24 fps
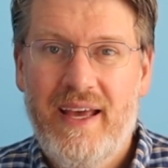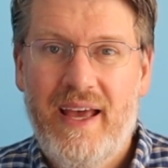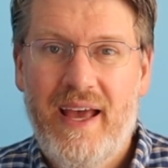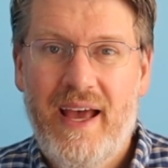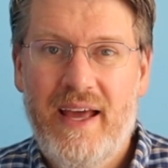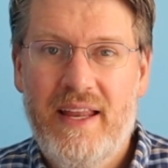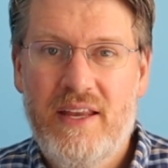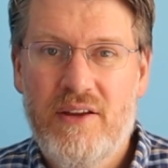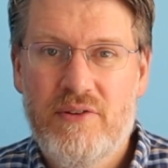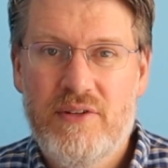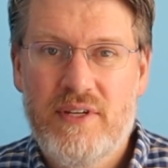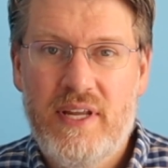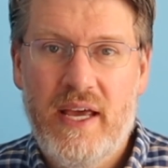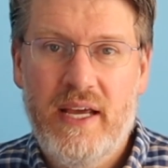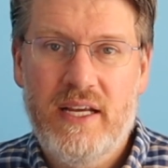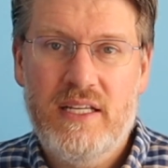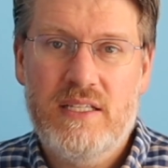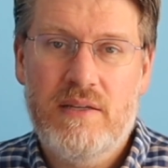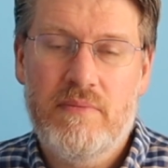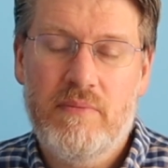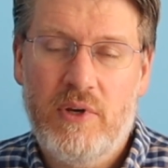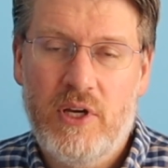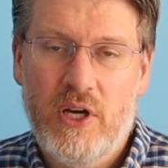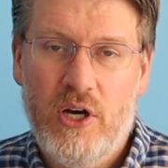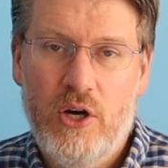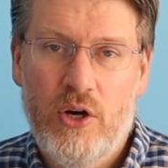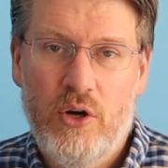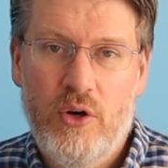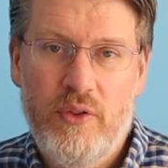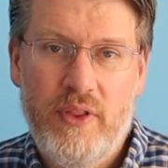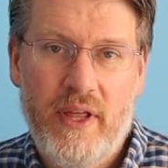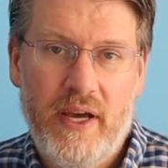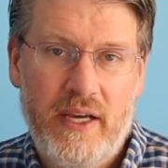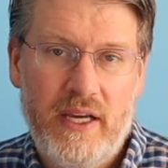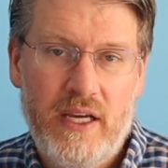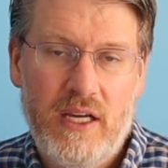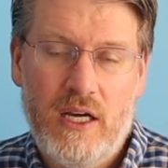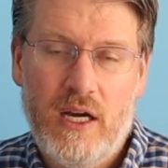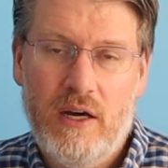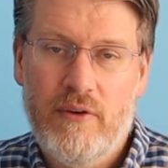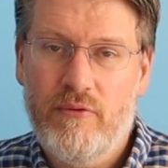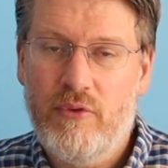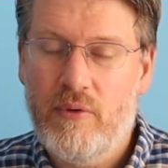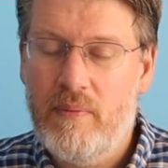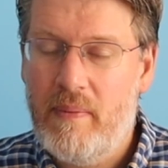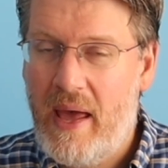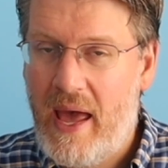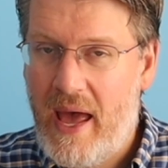and you take some code that can come
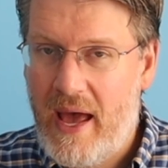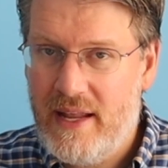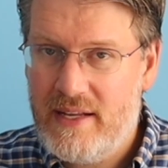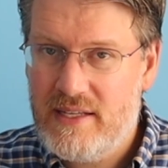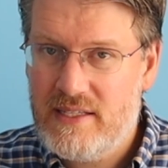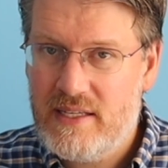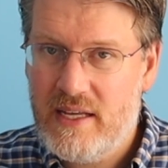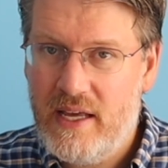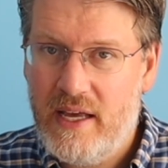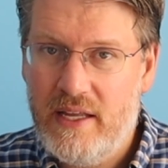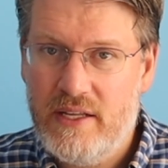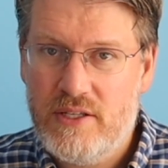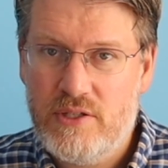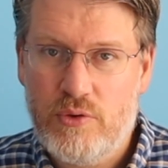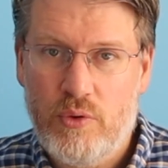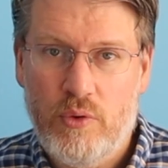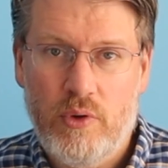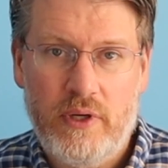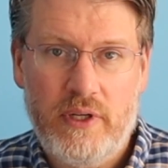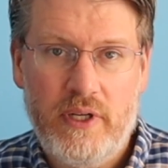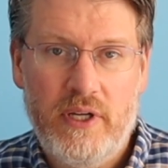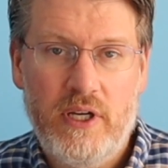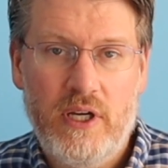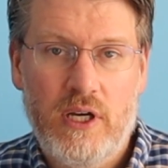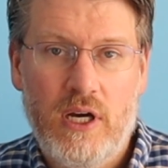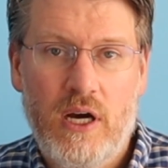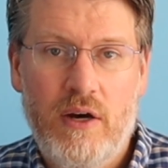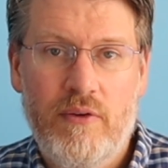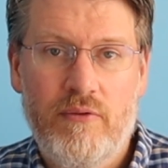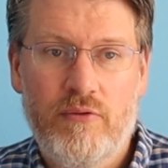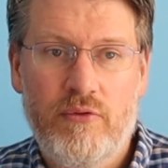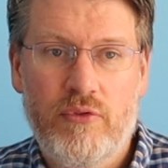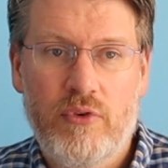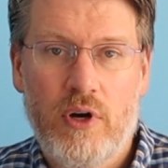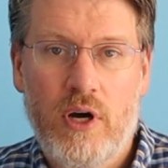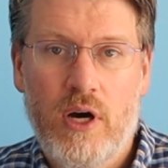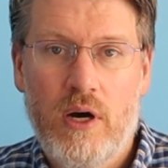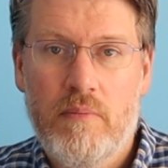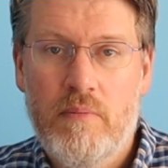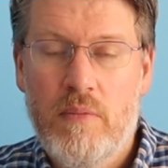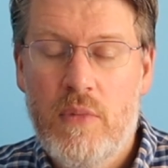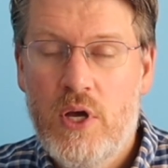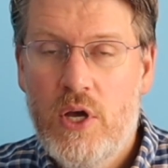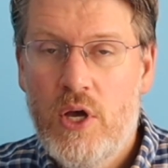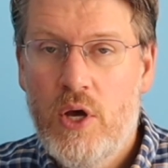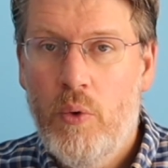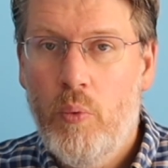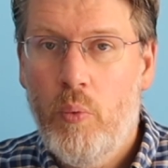from AdSense or it can come from
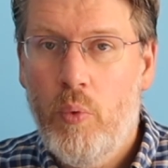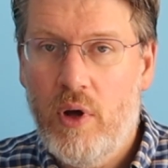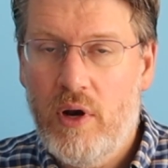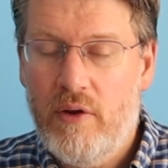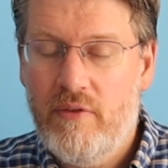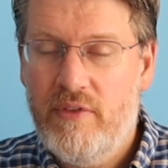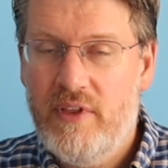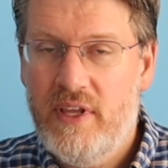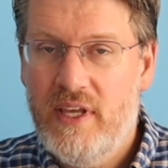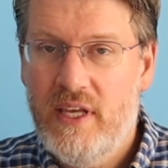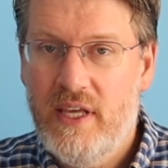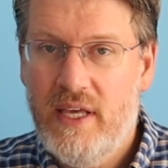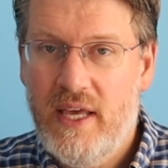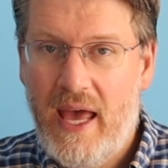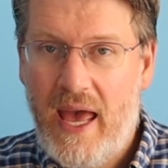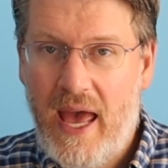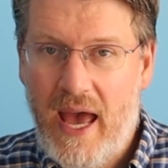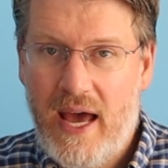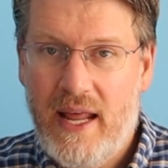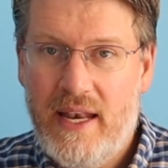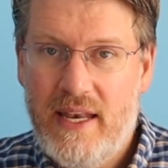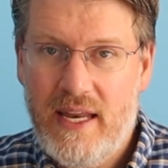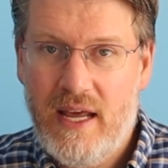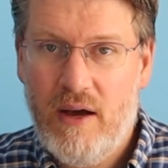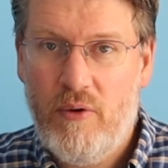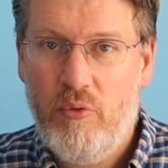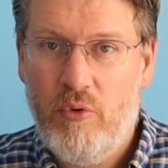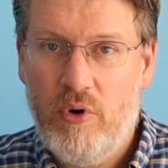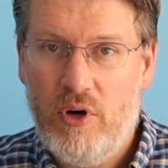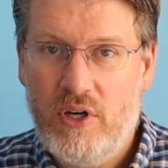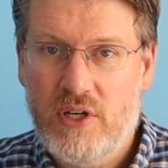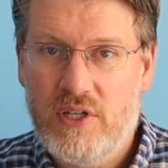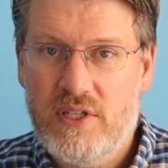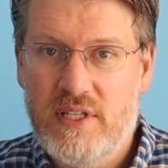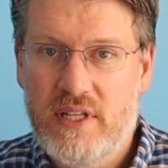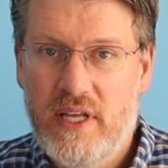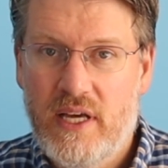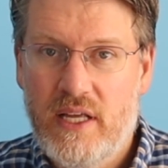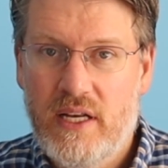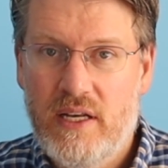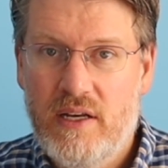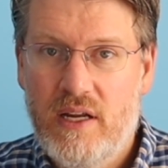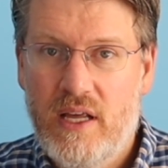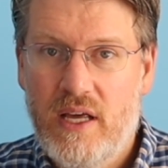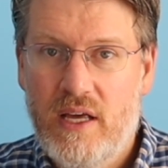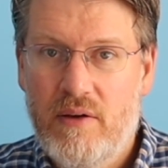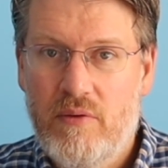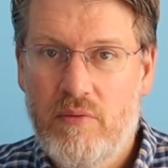one of the ad networks
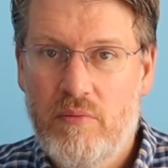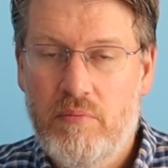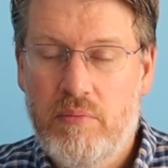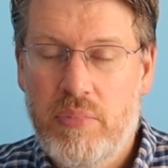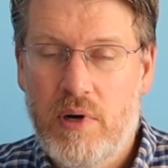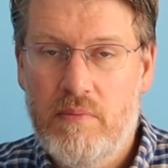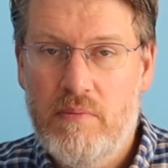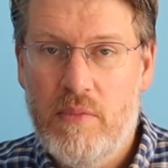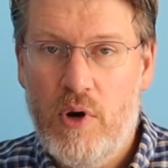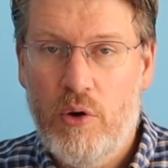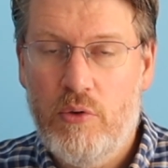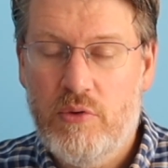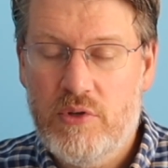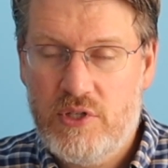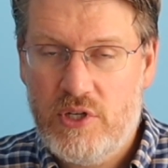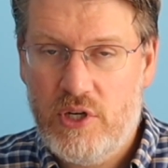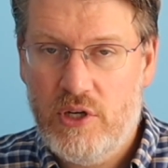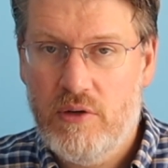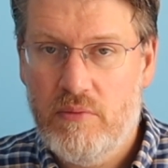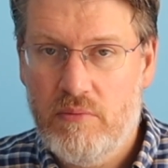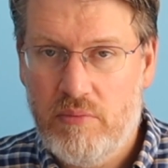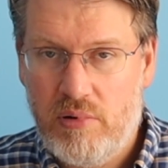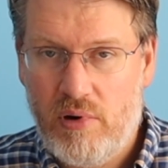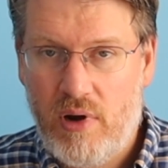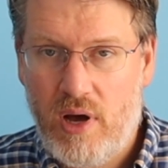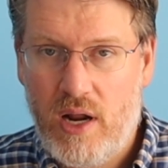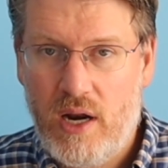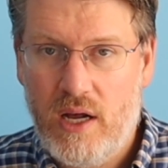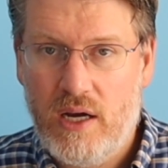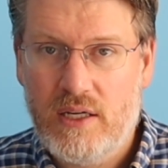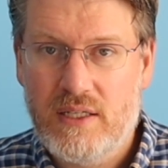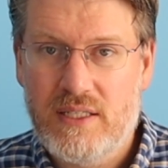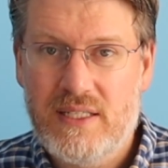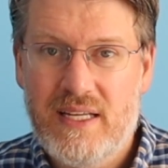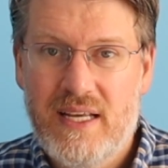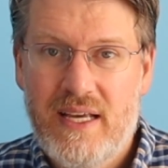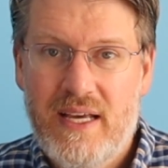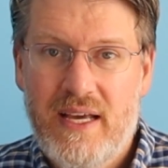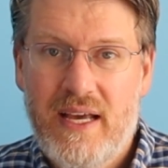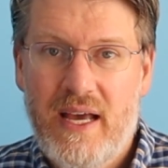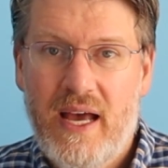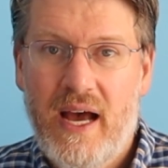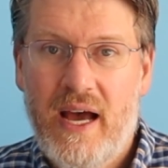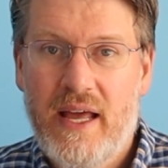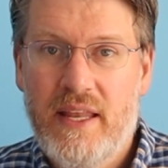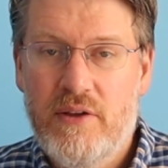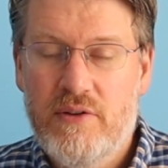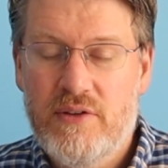that promote certain products,
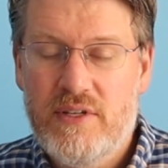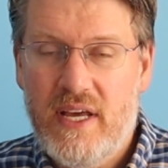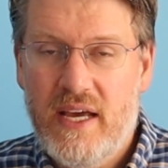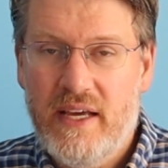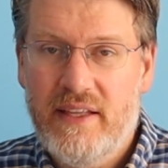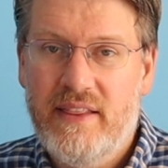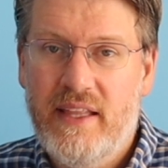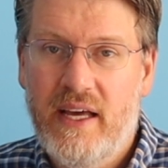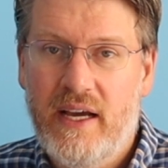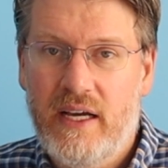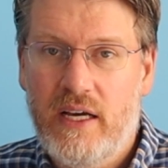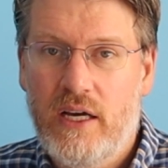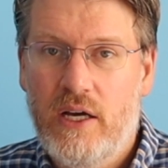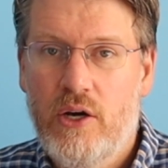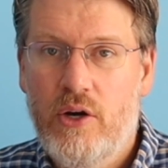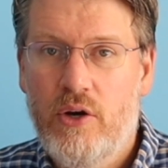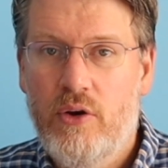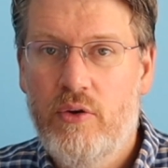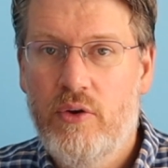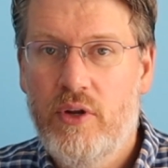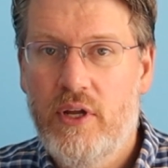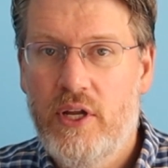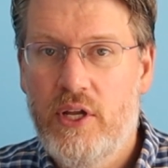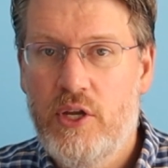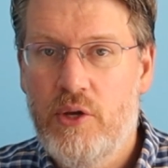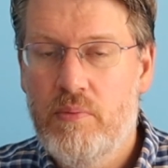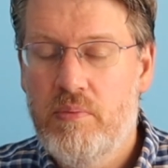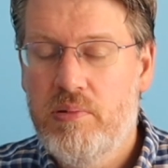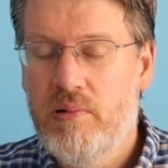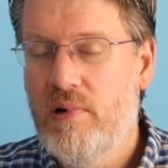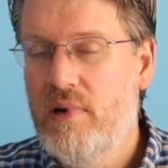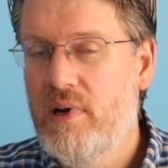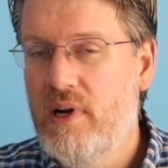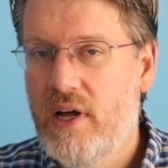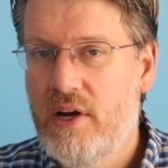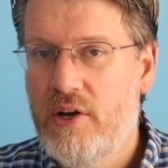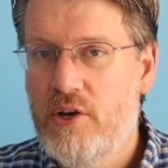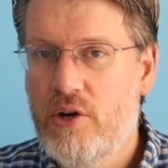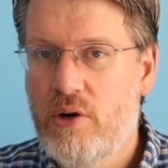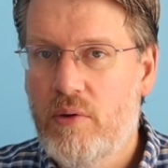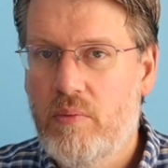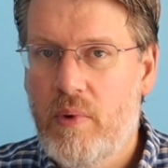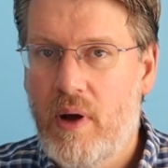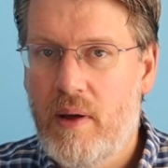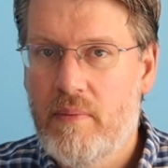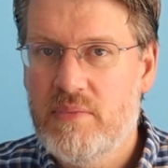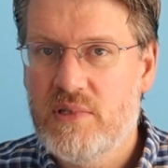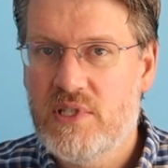and you take that code and you put it onto your
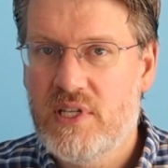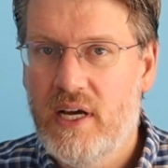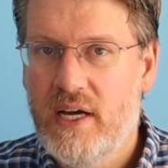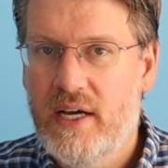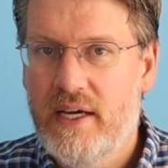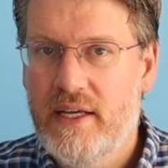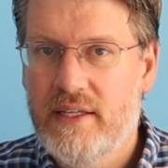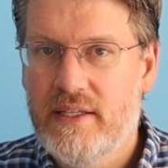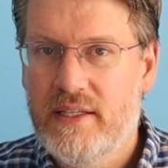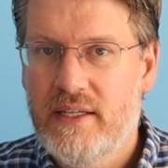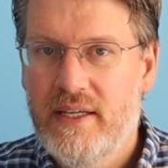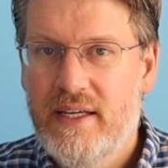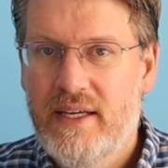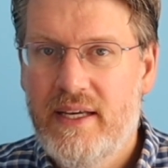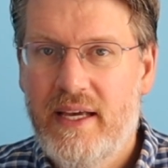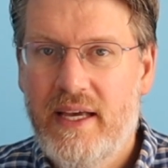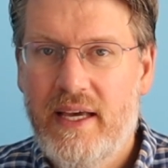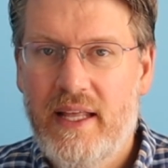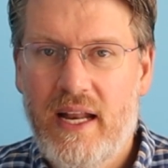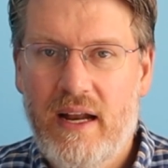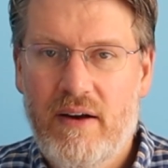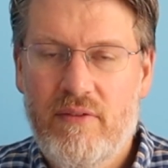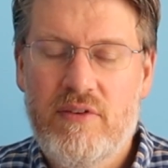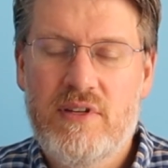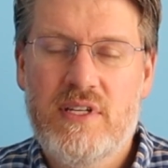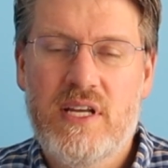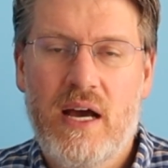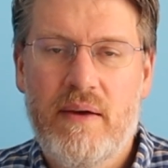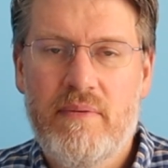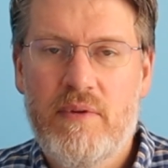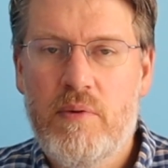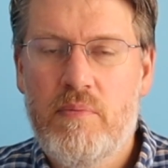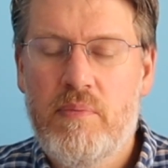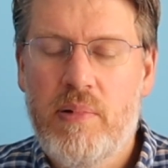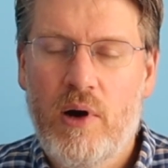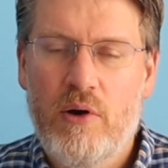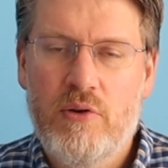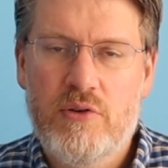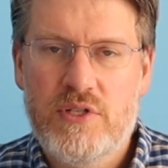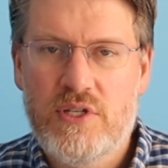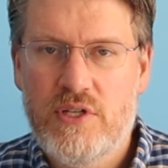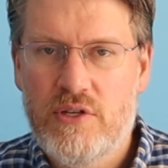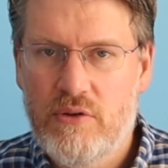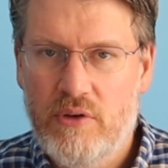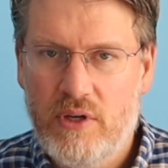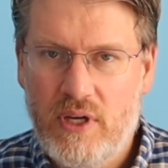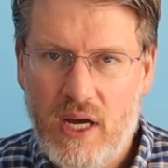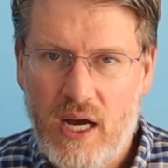website, and every time you post
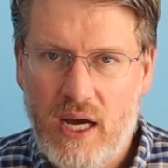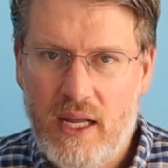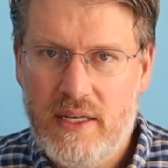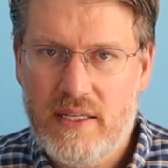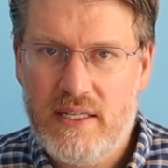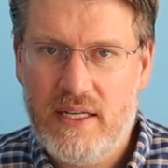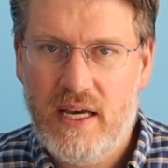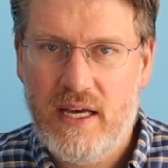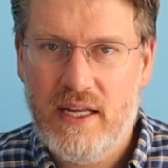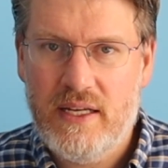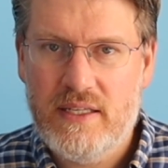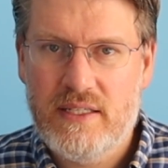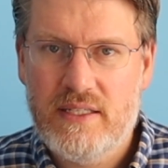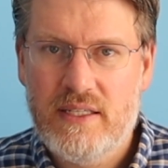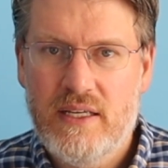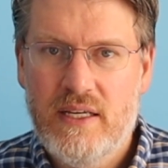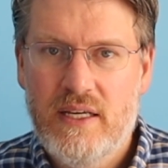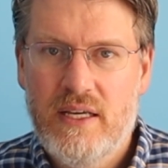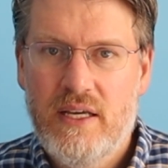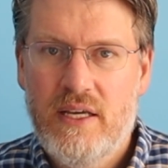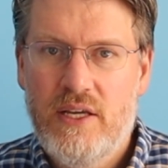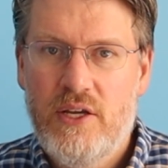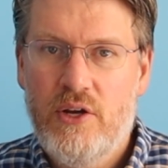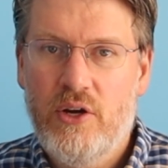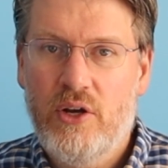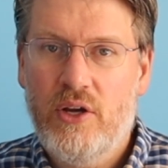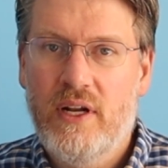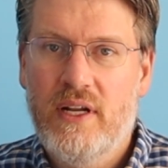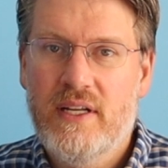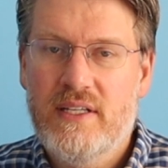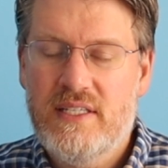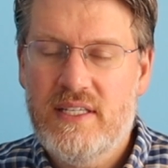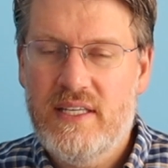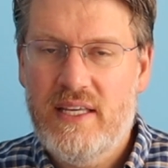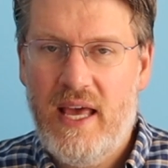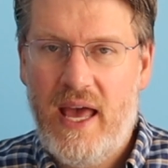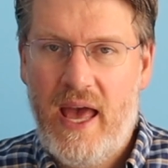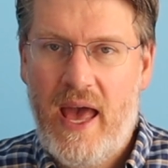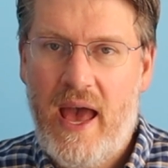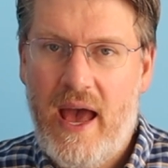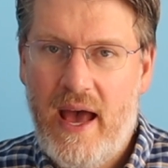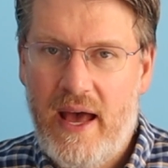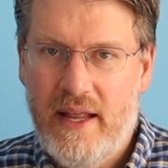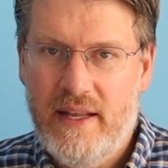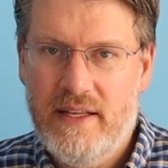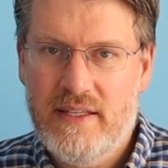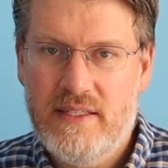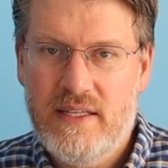new content, you're gonna see
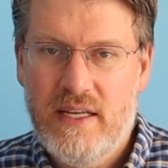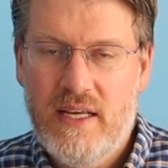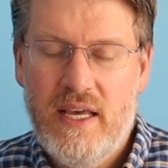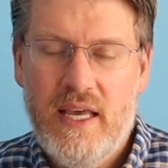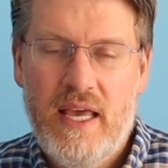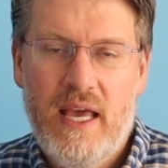ads.